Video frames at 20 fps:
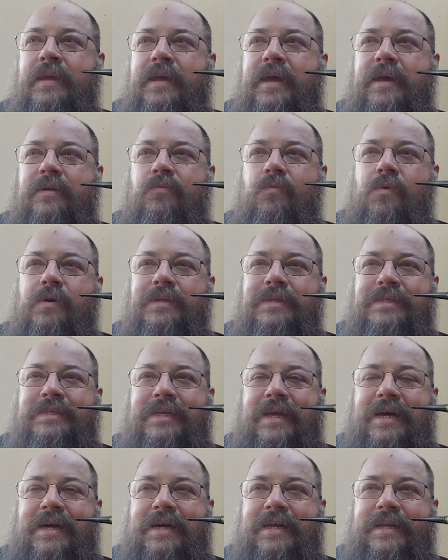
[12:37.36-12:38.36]
in one
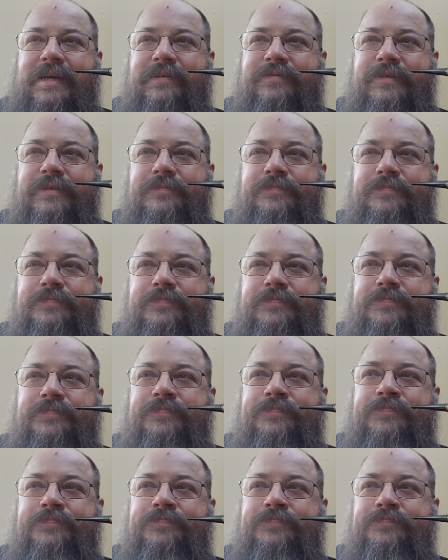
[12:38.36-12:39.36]
side of it.
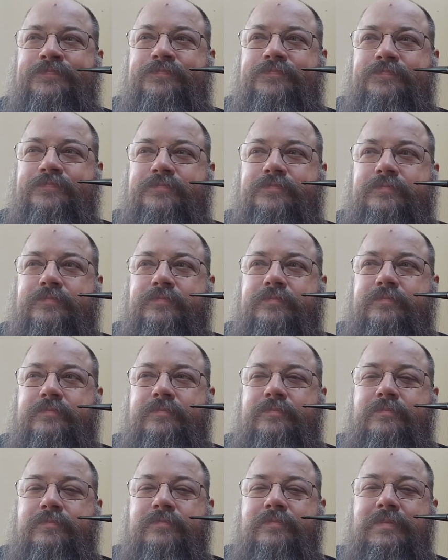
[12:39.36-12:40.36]
And
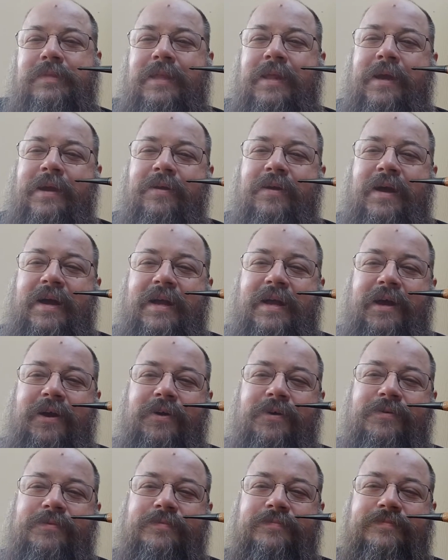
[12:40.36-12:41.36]
here I
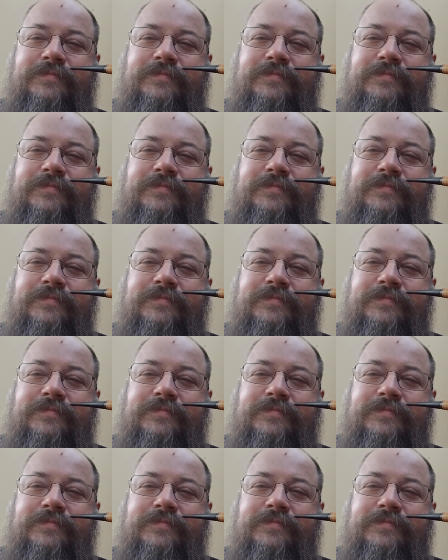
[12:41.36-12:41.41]
go.